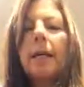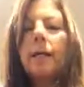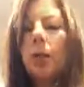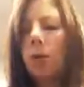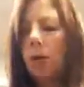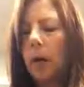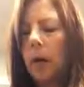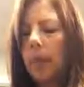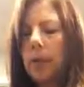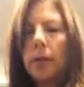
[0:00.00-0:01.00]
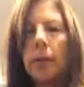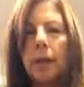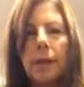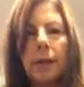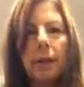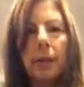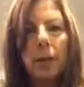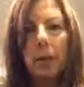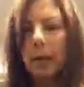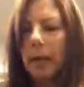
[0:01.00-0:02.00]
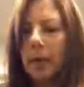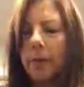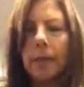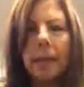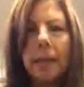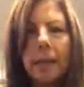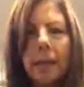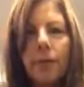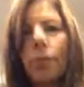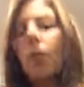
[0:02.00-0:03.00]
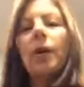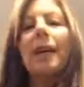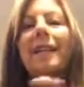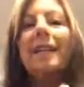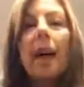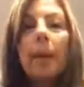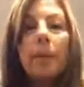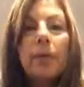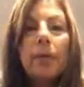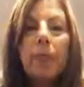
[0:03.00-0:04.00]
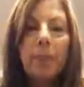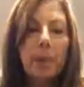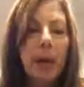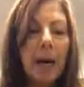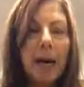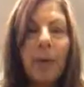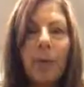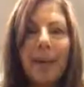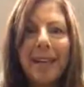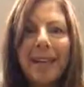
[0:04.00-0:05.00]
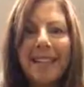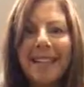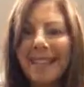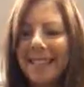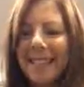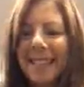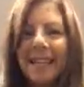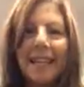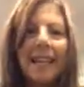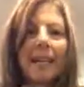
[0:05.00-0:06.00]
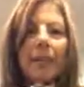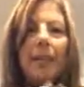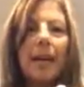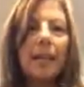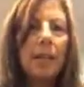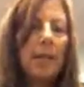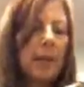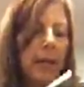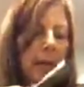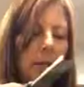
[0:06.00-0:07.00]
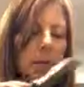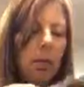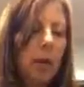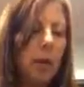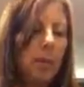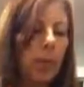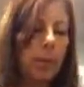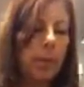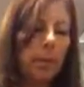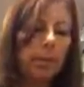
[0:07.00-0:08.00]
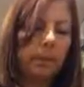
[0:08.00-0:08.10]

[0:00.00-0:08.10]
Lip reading: So I'm also going to save a little bit of the zest for on top of the pie when it is done. So that's going into our bowl.